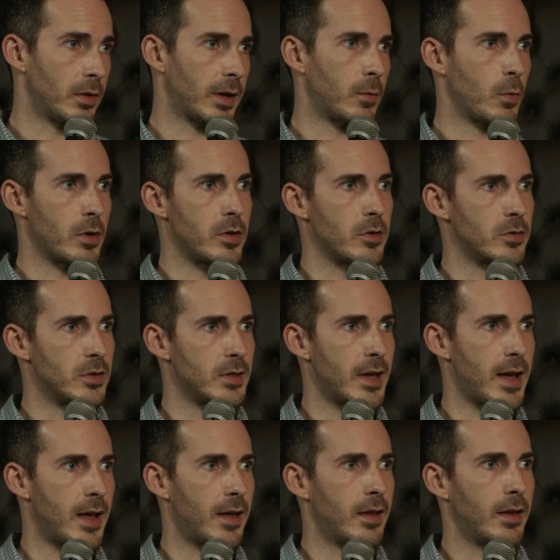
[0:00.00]
like one of those
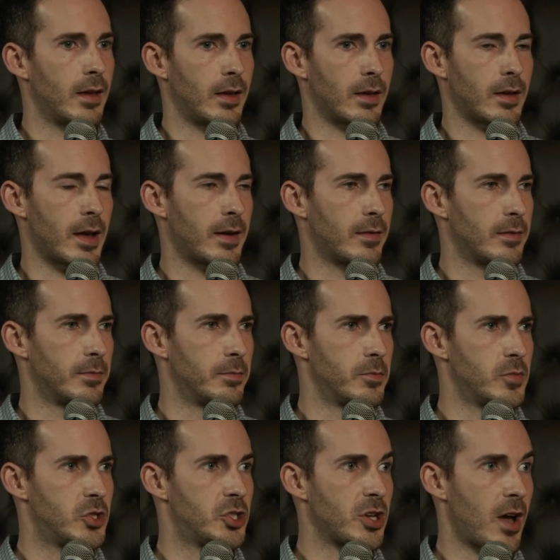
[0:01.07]
kind of
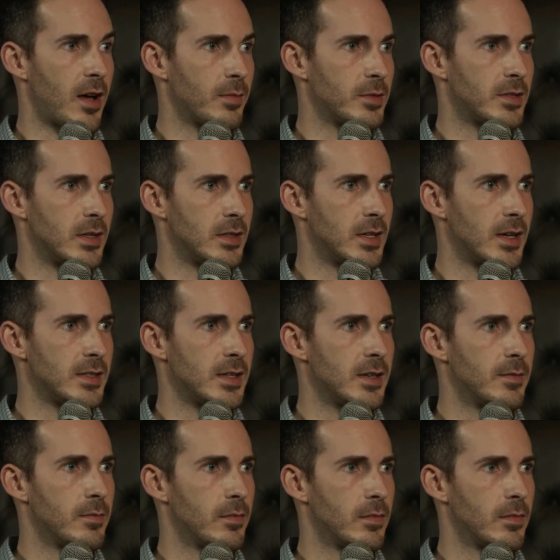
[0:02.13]
shops that does it.